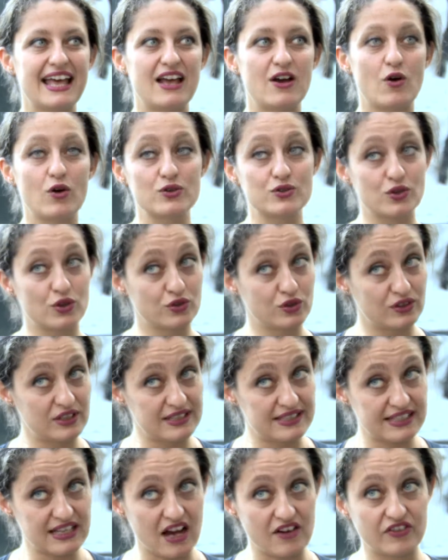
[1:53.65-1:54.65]
Also to
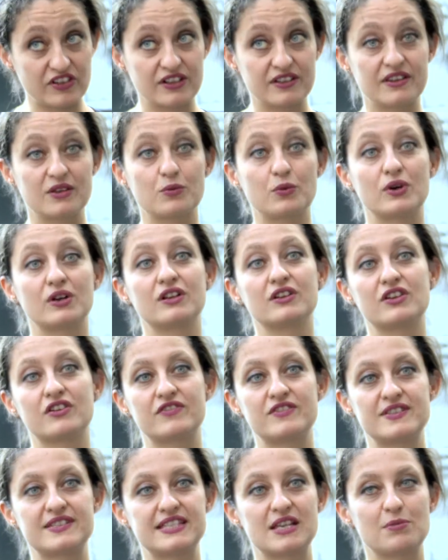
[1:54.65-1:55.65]
discover the world of
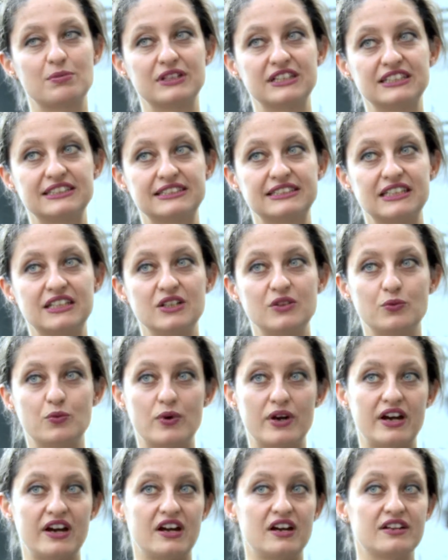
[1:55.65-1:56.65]
disability,
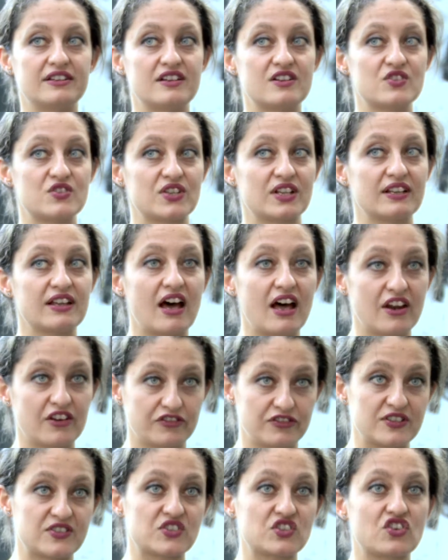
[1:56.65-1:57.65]
where there's a lot of
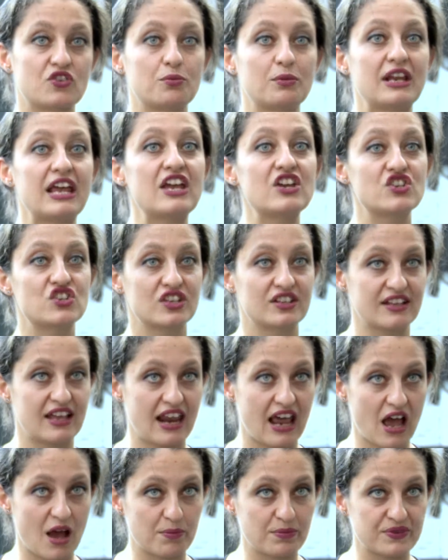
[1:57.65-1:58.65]
discrimination
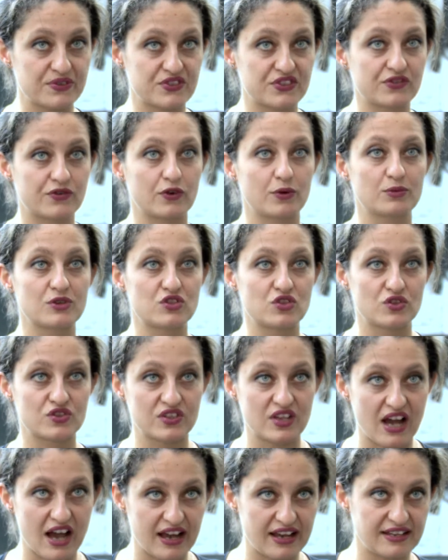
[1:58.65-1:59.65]
that happens from the
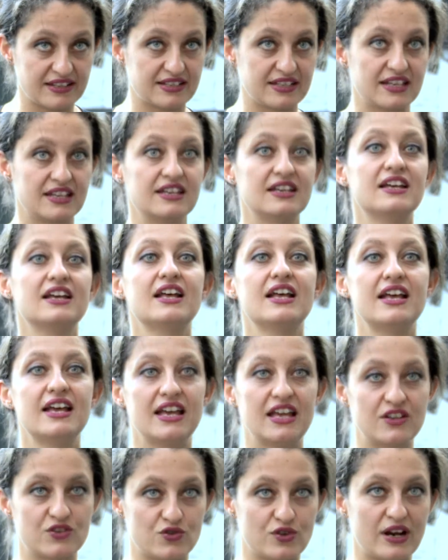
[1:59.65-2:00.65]
society,
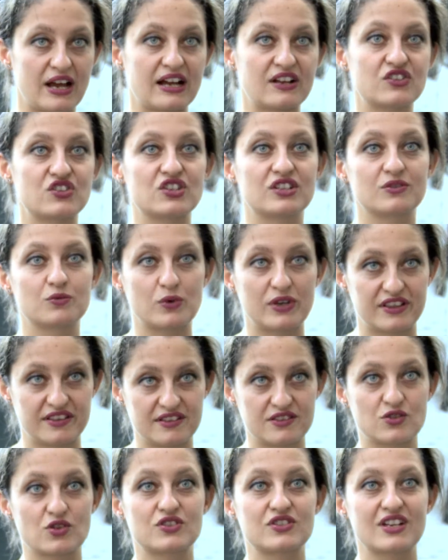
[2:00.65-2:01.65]
interaction with
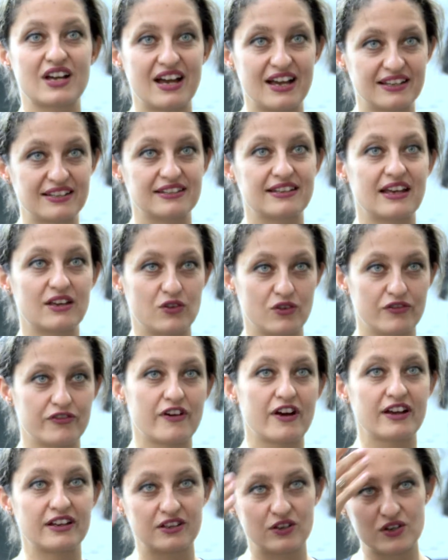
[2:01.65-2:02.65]
the society that you find